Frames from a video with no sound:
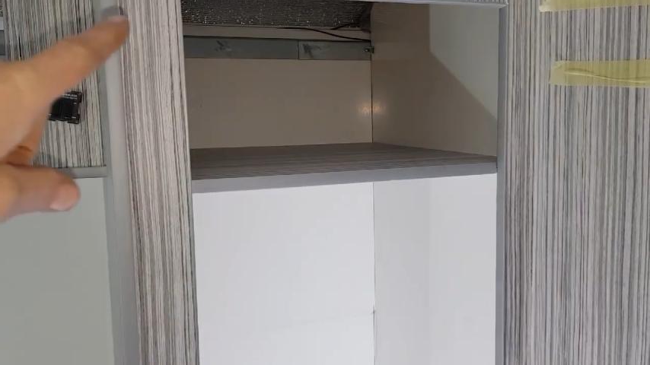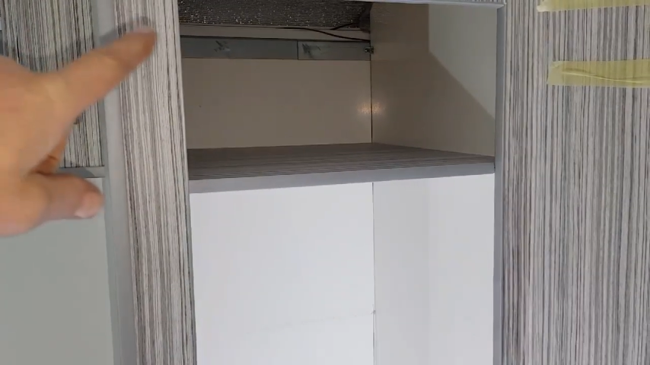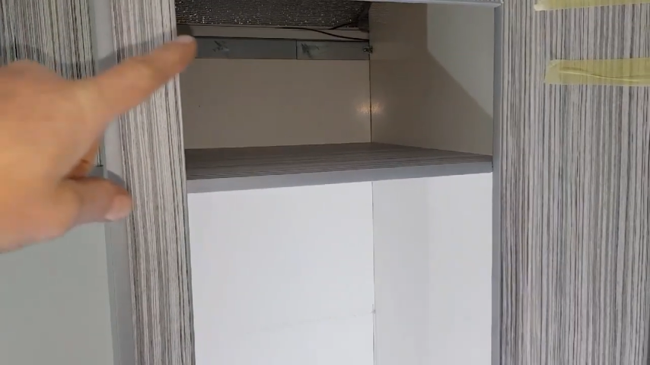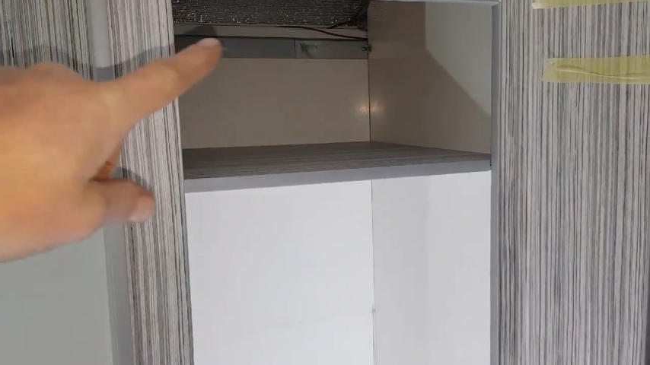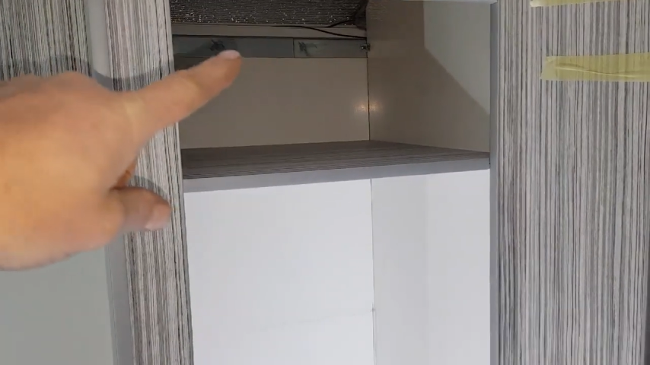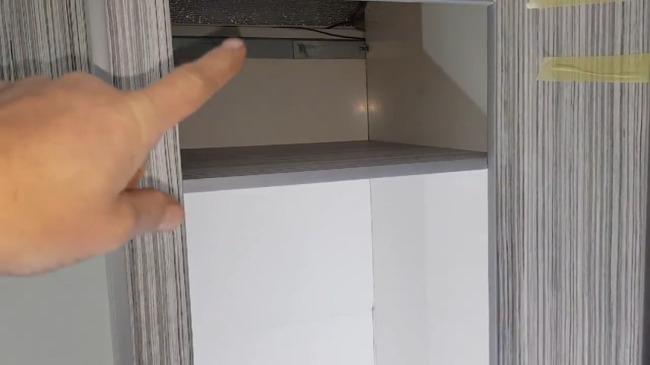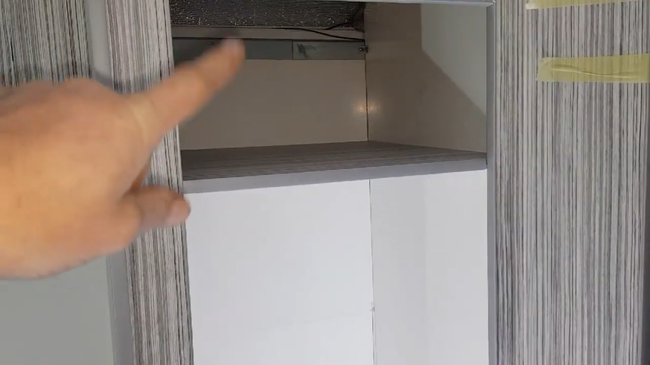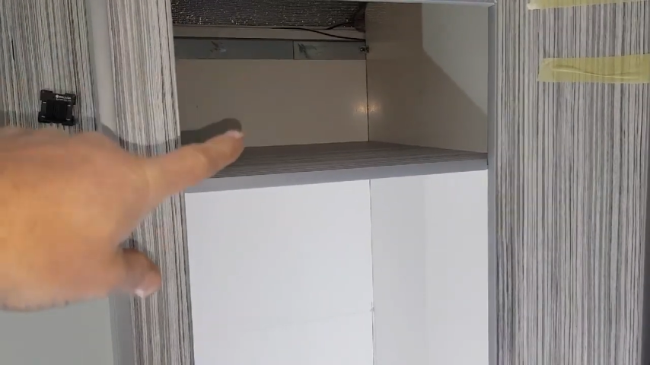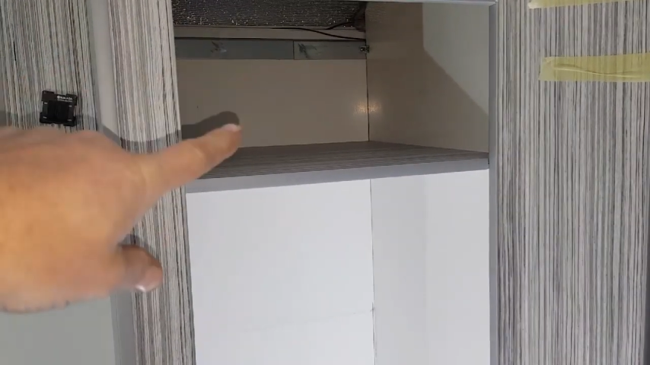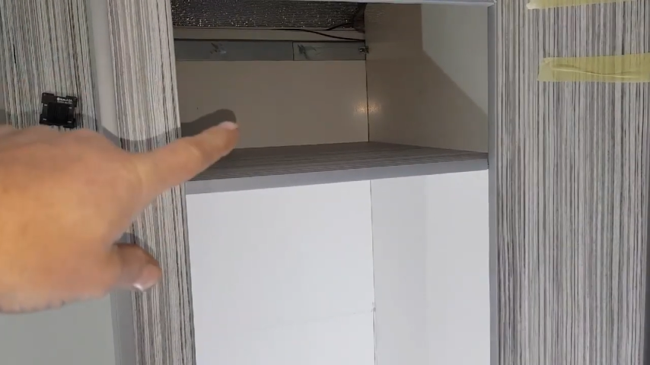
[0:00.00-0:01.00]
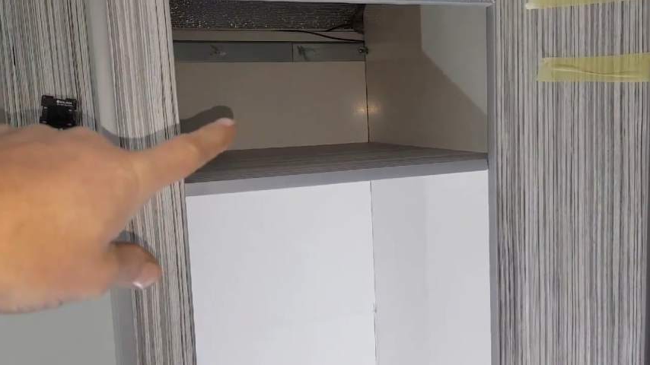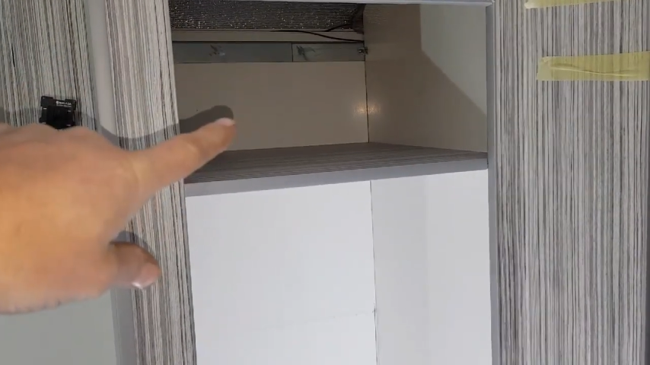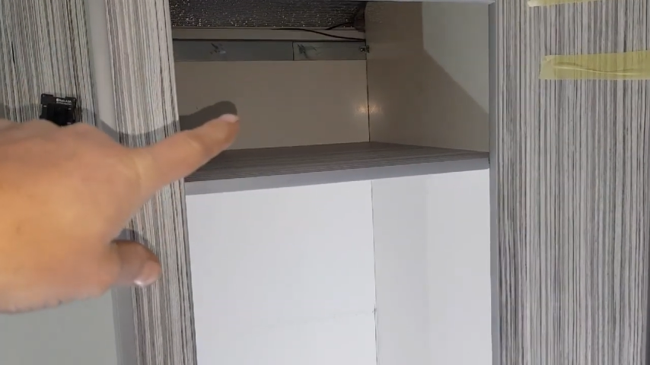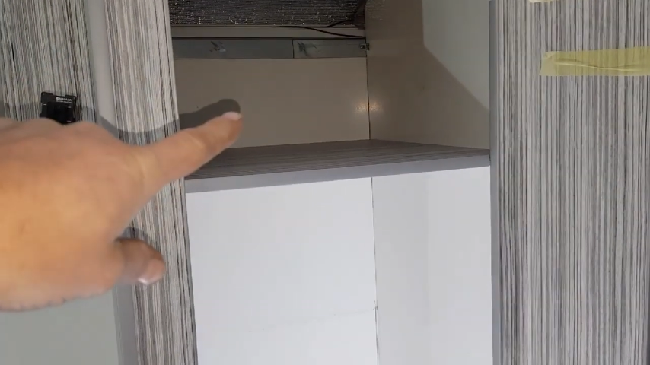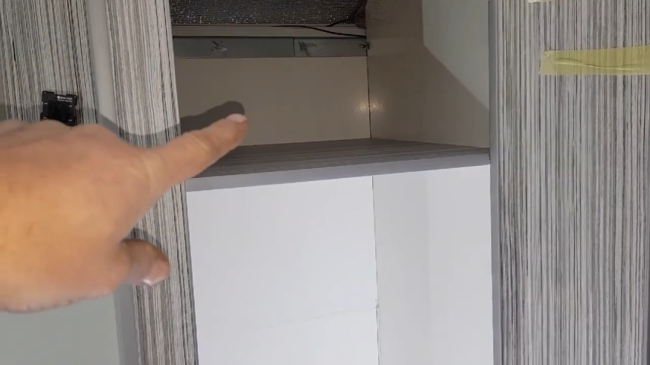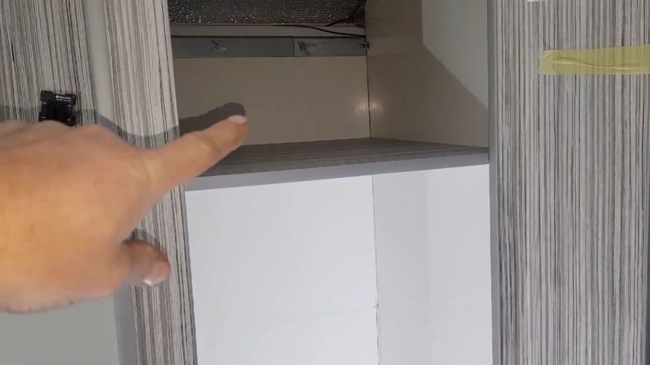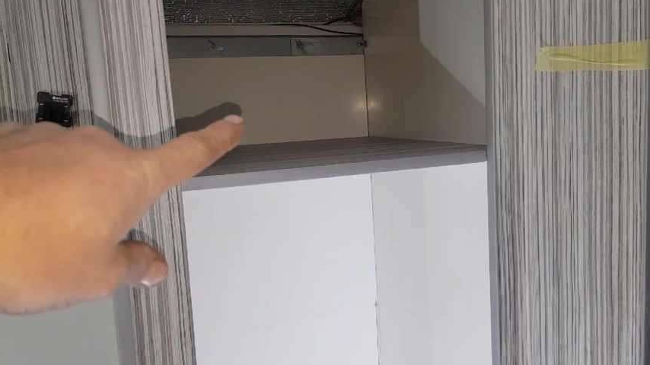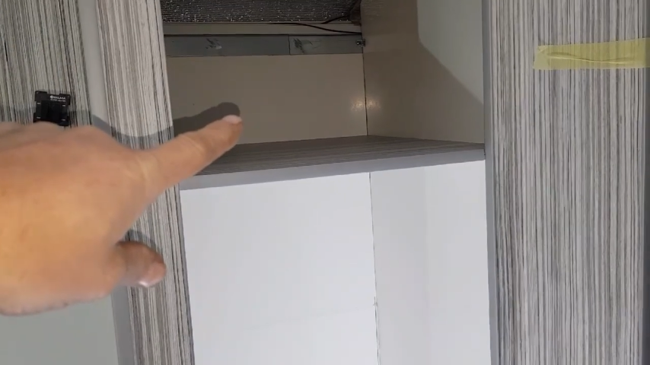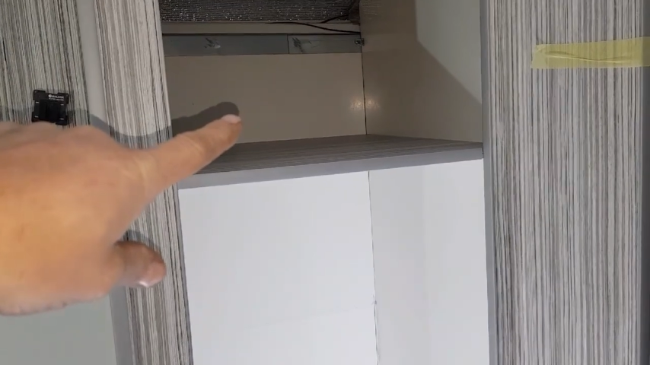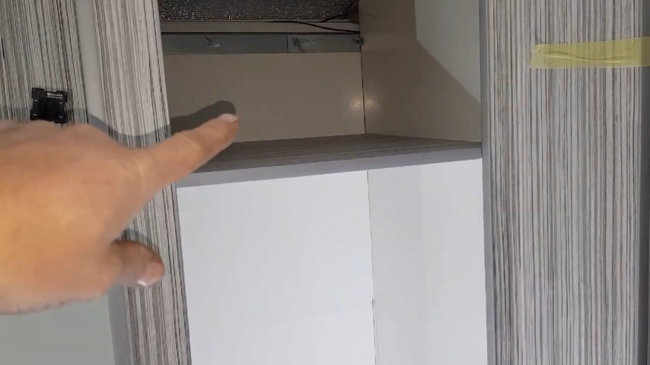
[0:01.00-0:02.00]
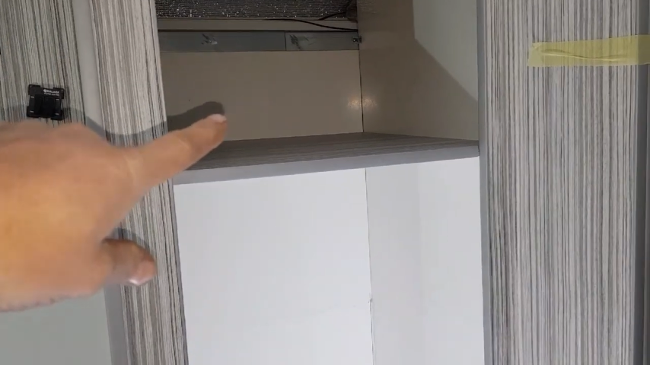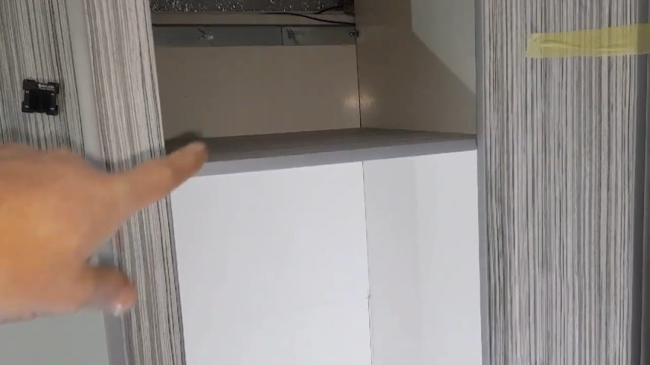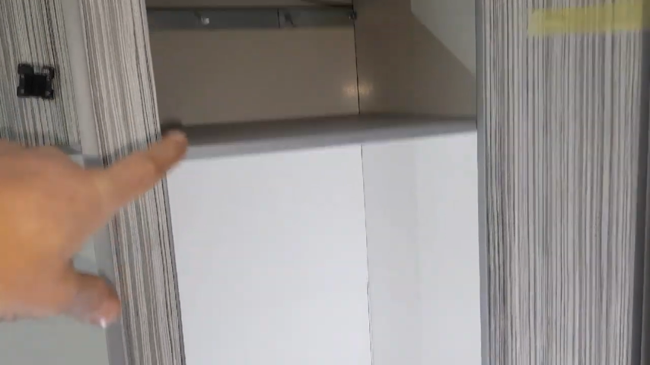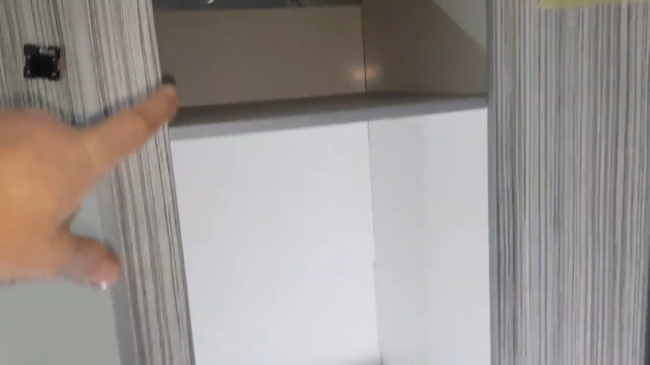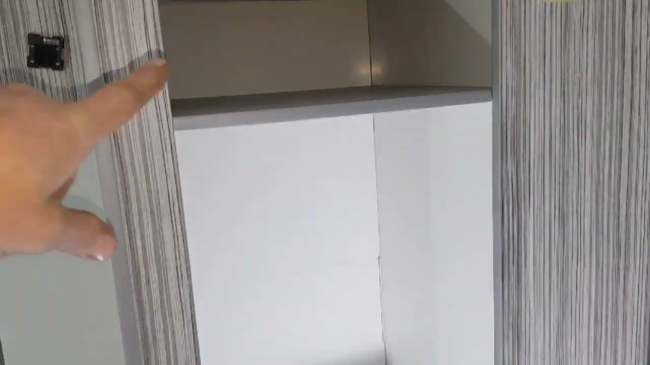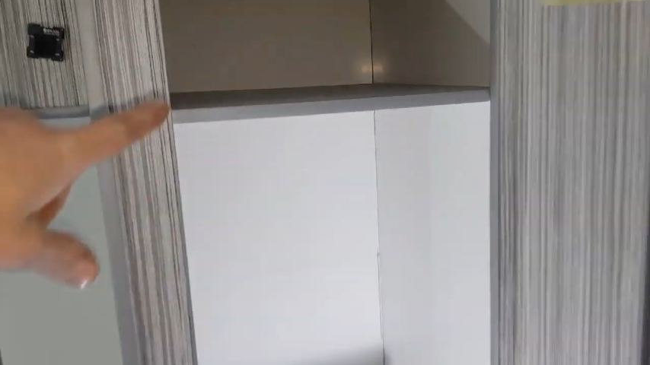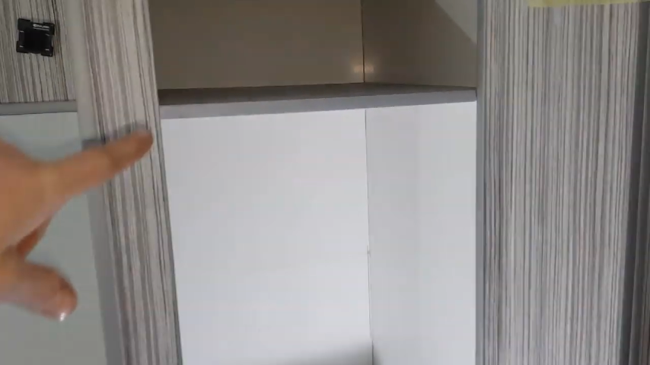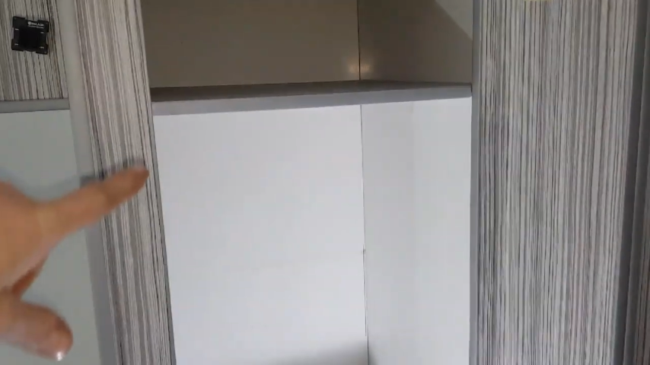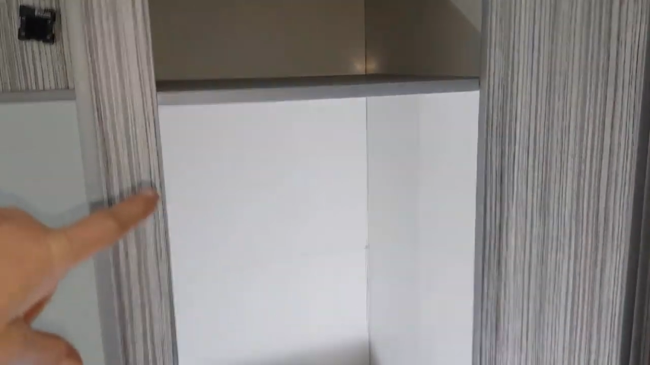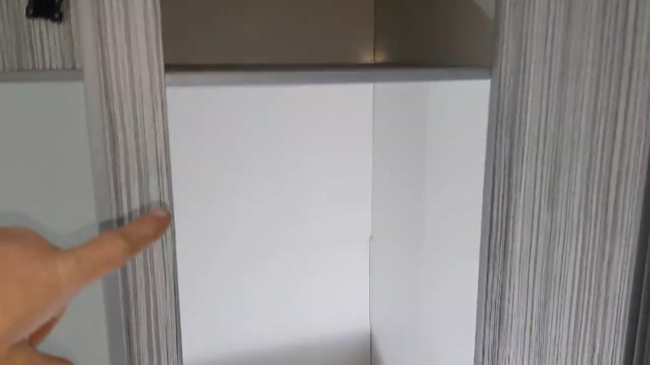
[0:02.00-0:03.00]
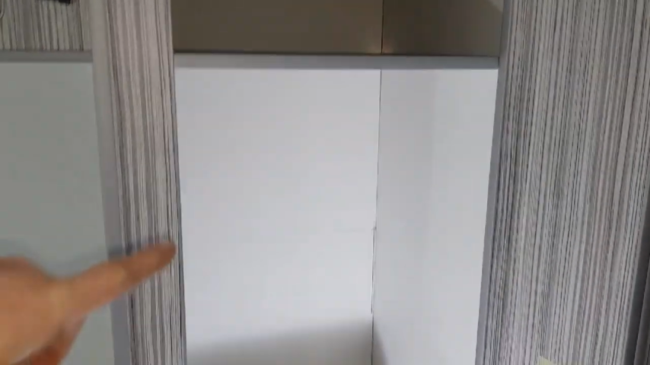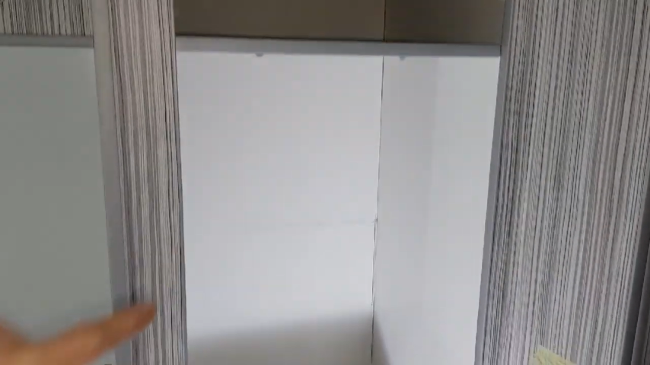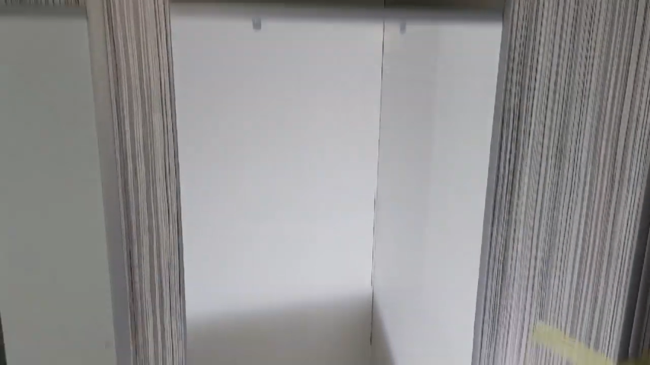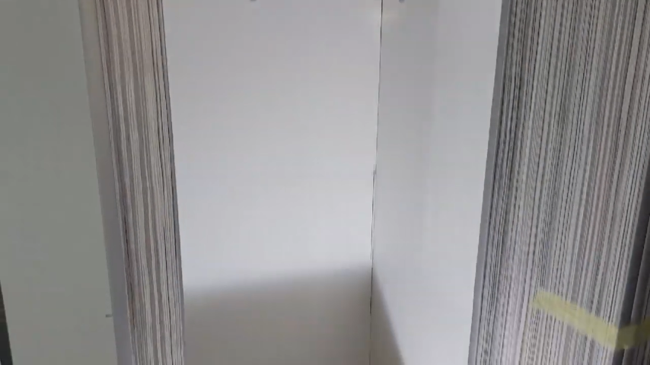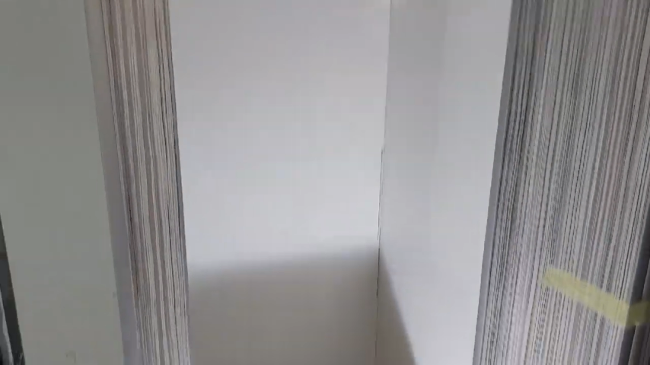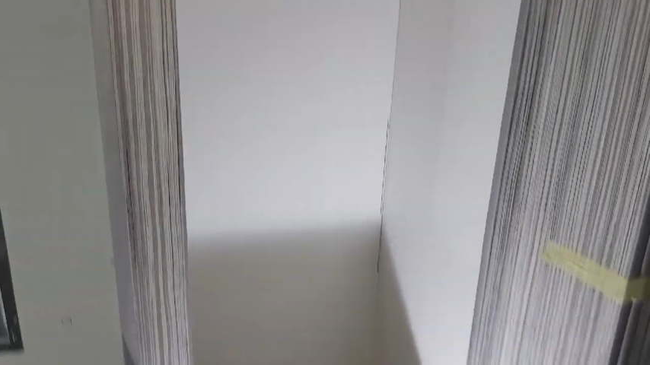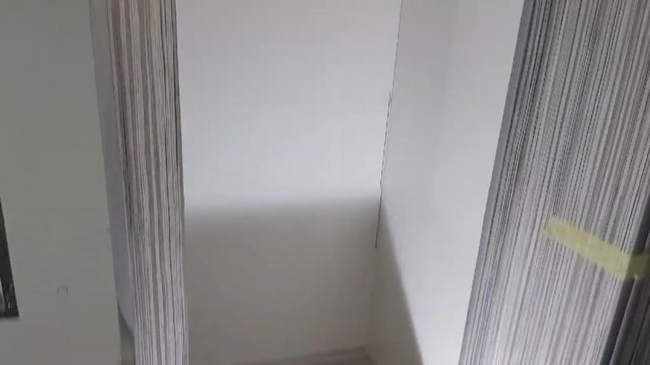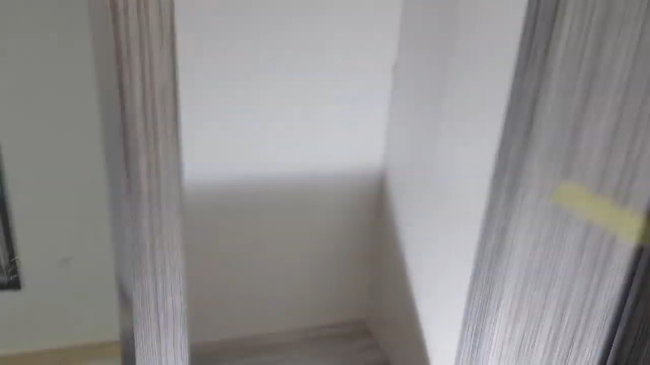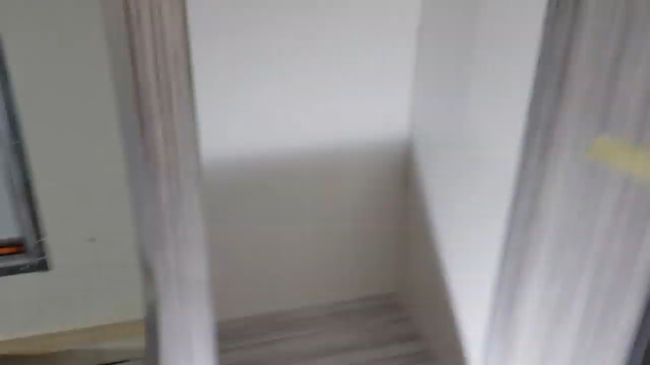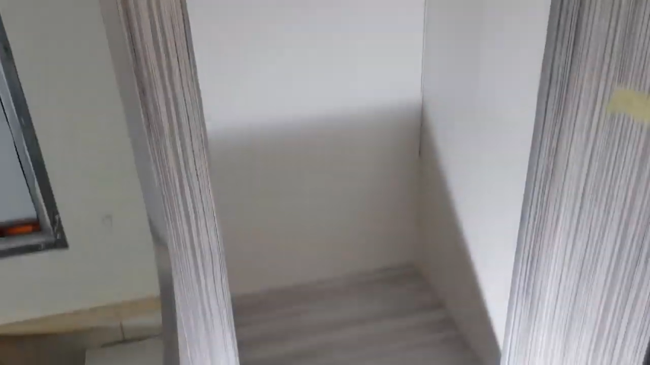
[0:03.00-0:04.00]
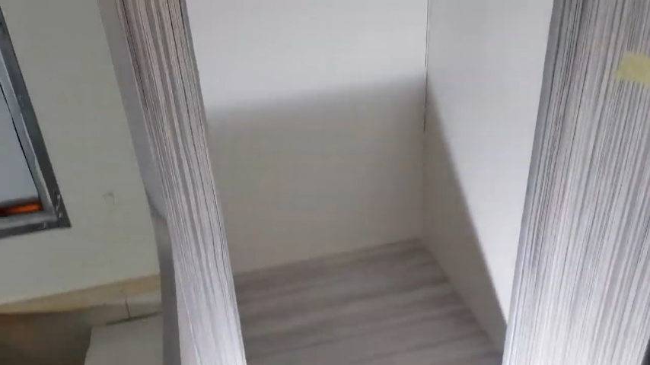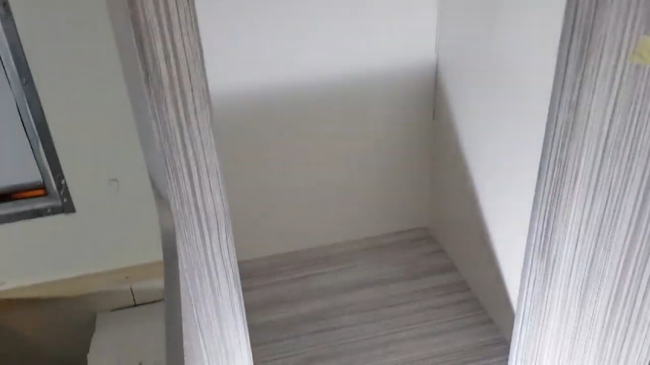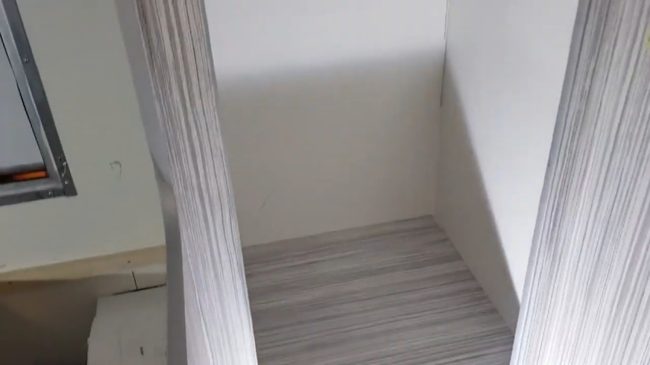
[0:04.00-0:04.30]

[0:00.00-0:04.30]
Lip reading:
Nobody's mouth can be seen.